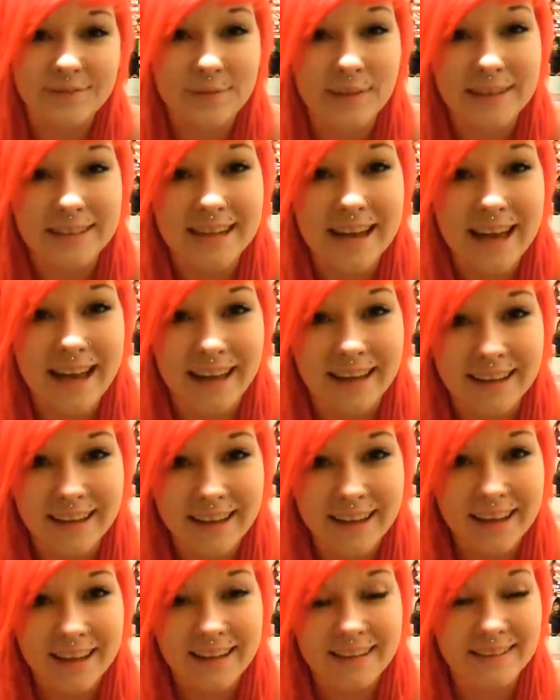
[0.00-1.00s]
my dad
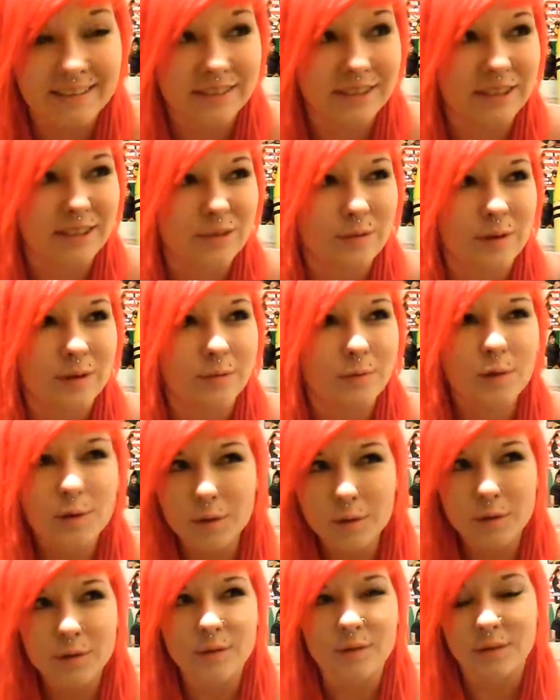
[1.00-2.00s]
just went
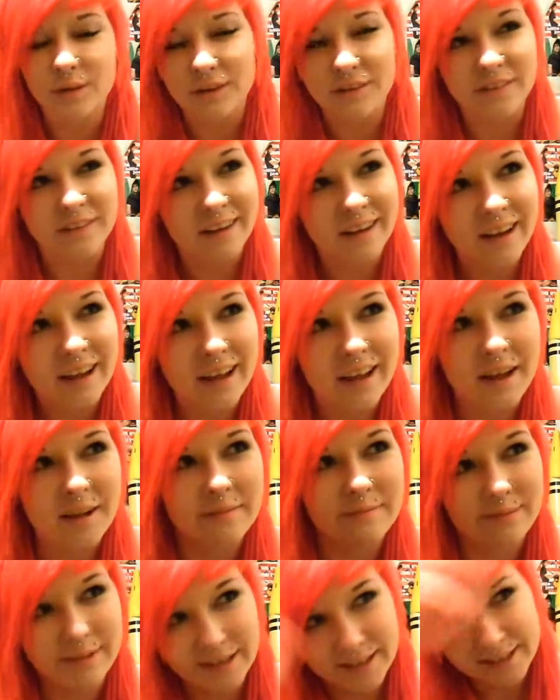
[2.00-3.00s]
woo, whatever.
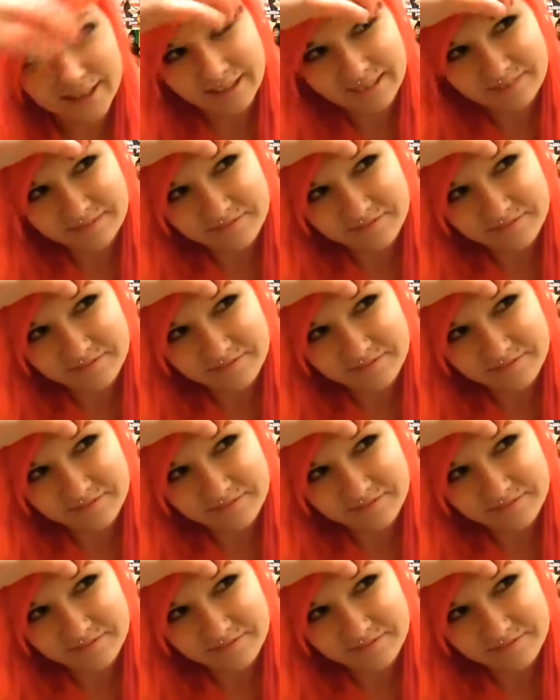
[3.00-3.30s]
But